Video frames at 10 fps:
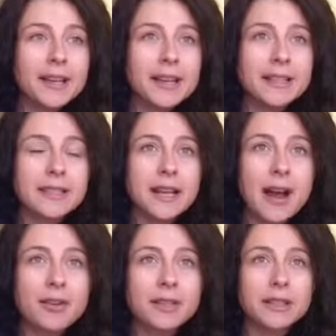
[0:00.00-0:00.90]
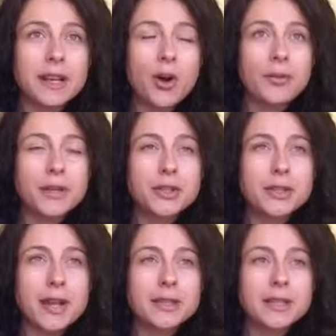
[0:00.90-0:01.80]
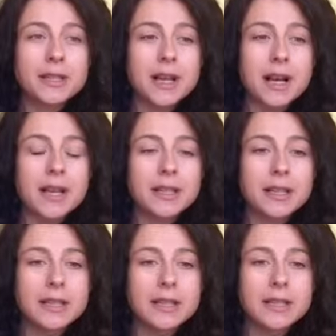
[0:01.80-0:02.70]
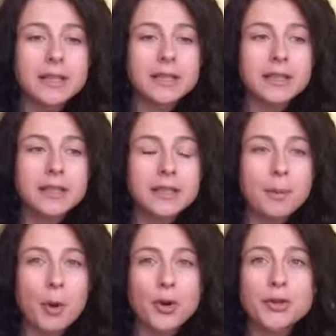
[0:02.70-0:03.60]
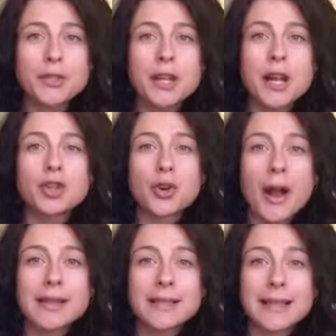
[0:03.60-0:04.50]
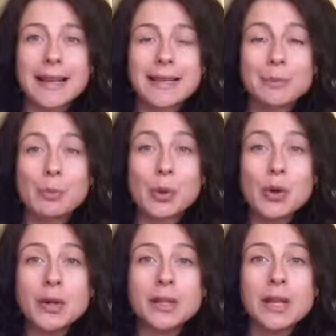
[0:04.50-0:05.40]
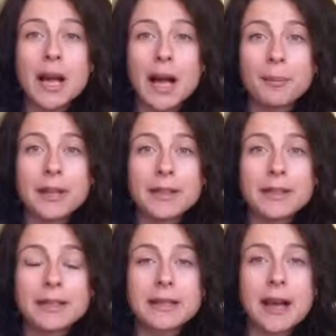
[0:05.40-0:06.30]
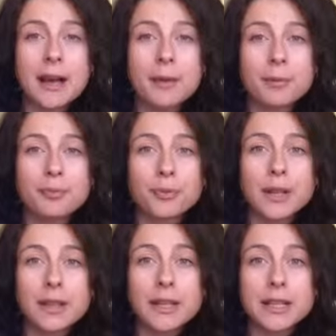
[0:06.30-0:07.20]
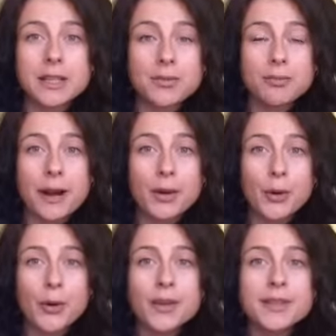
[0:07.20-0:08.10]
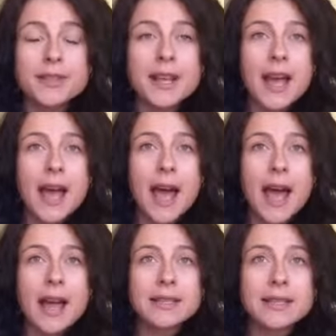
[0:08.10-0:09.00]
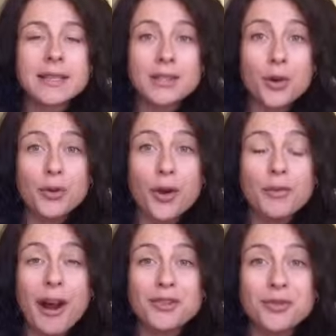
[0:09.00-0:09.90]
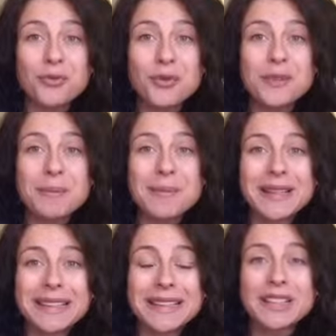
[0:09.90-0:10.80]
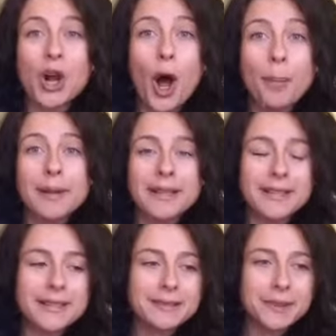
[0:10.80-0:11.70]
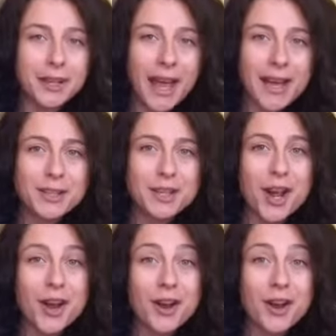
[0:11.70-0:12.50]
It's currently in 2009. It is the most translated book in the Guinness records, and it's sold over 150 million copies. Okay, so